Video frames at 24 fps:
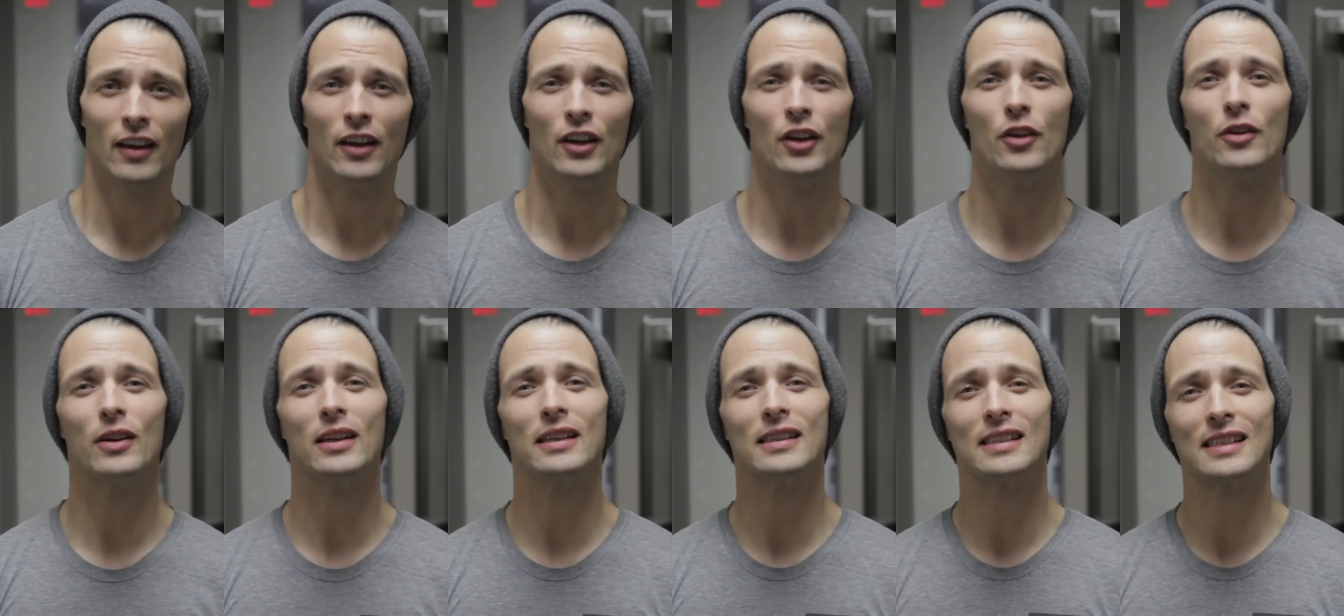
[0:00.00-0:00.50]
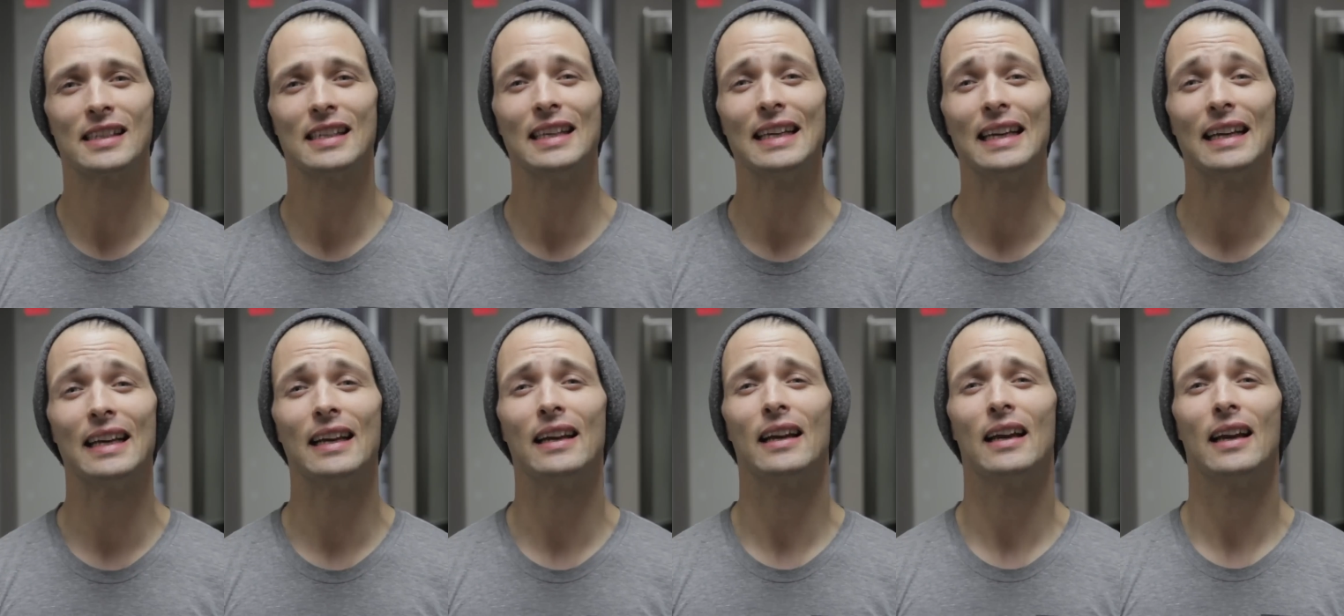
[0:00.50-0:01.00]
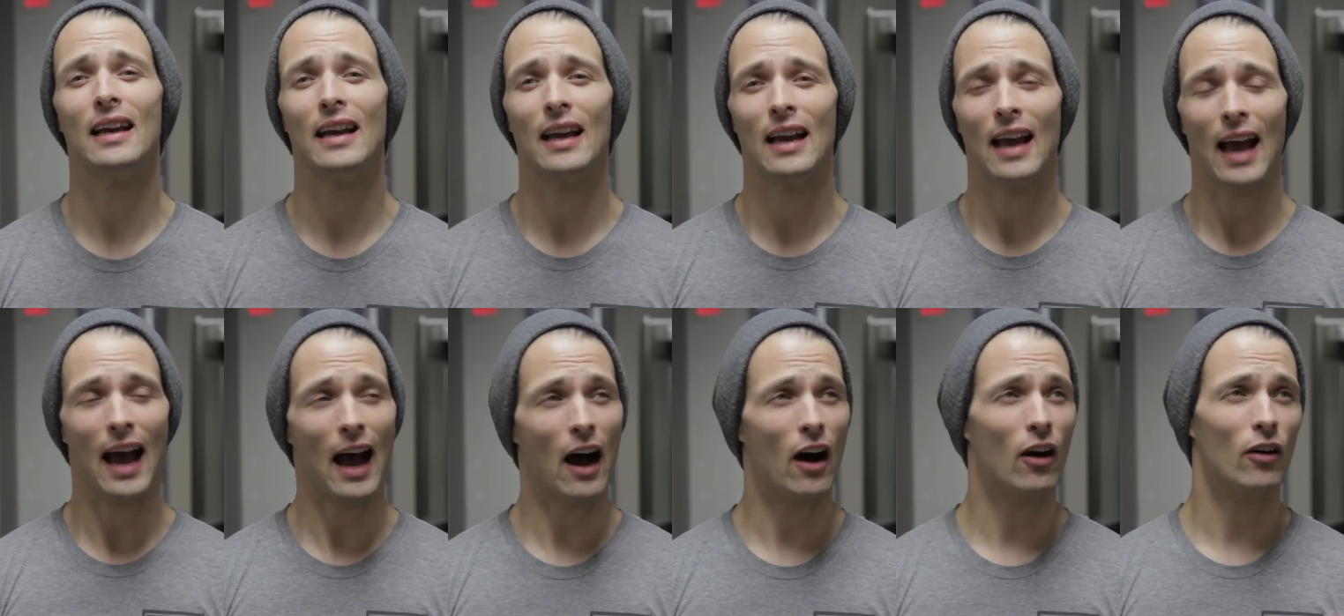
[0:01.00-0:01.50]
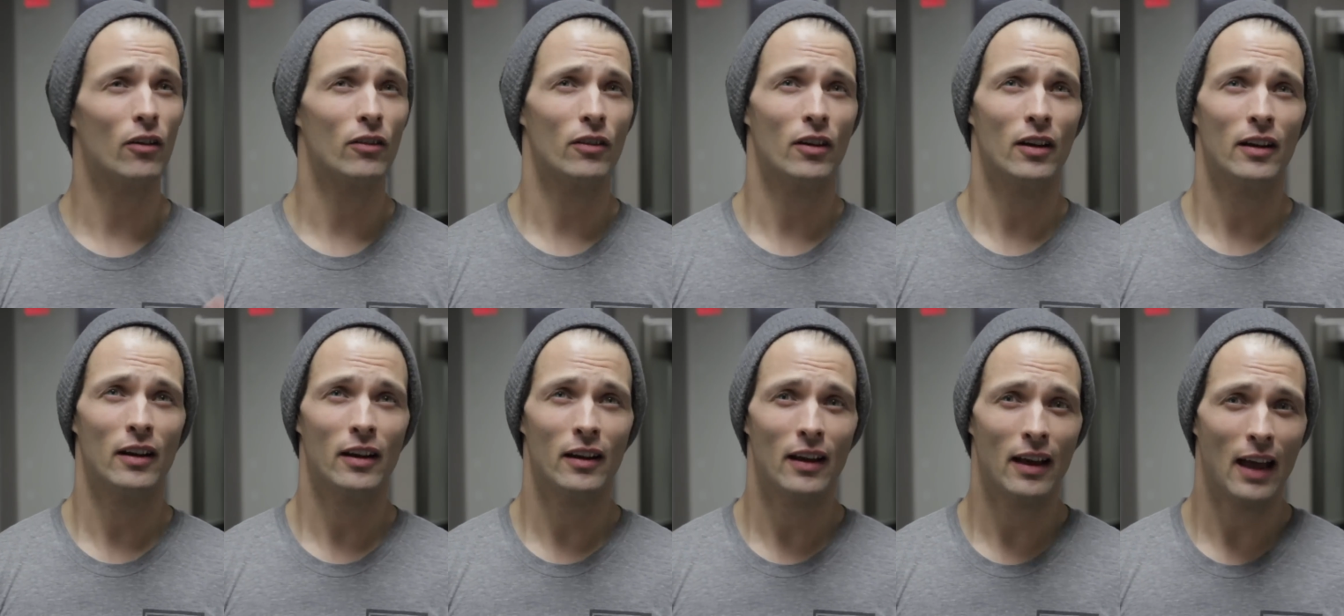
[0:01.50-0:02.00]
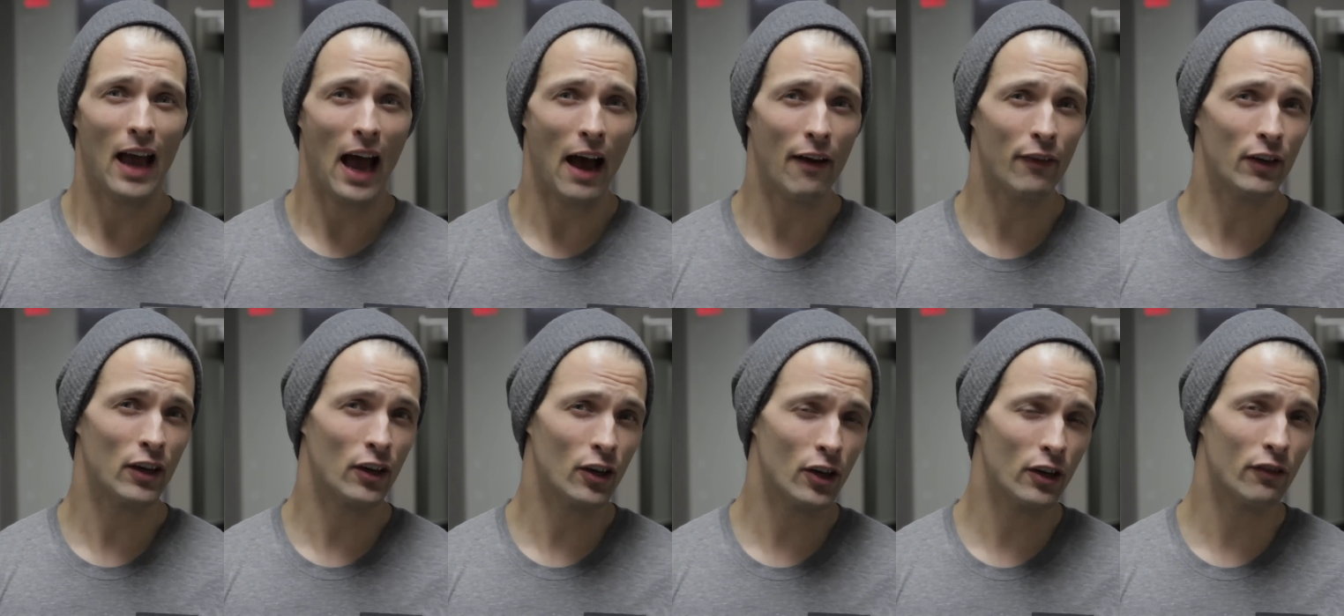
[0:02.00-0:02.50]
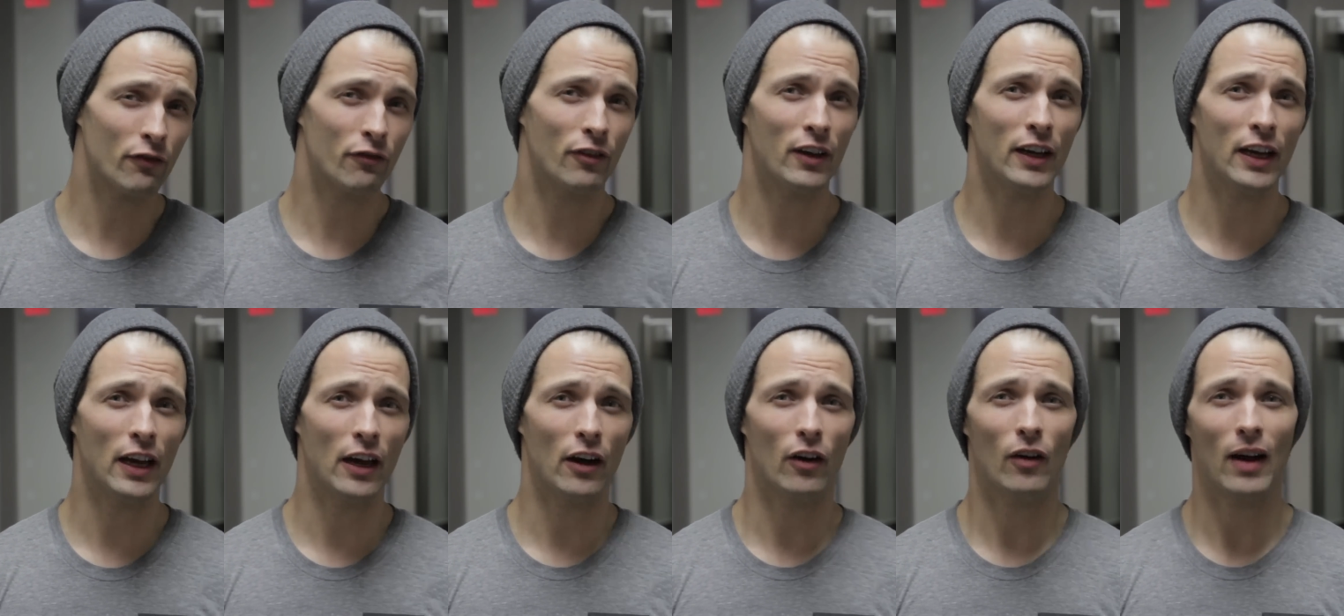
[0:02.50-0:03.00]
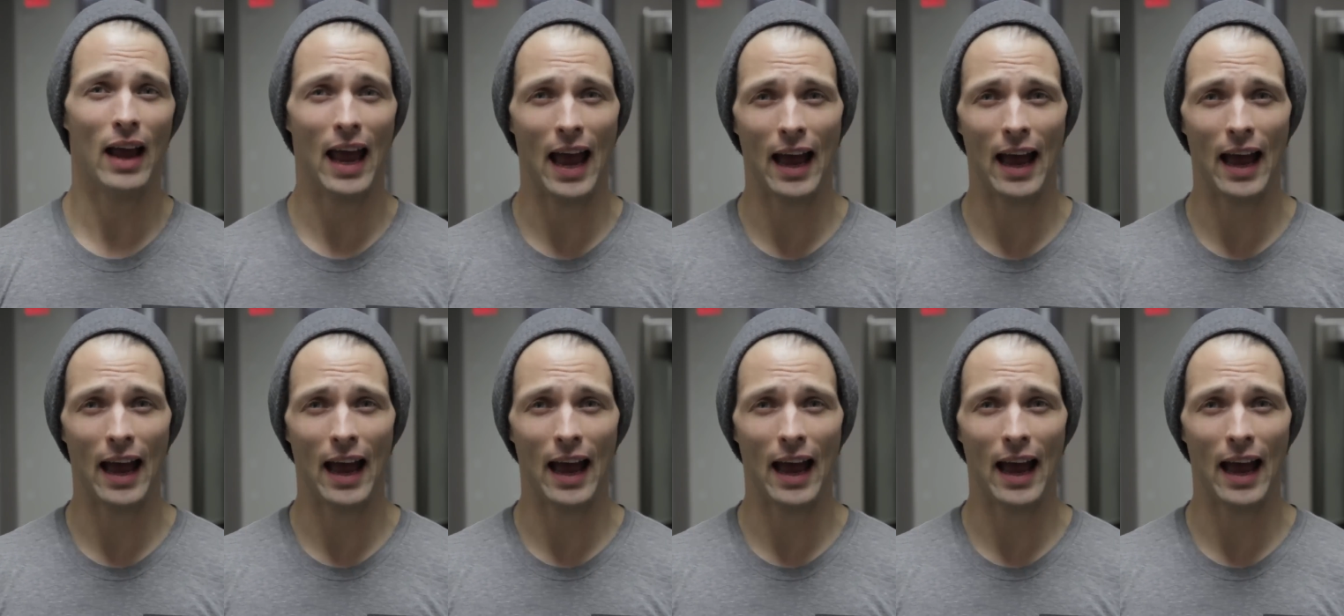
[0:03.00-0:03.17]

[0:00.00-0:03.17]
You can see how having good video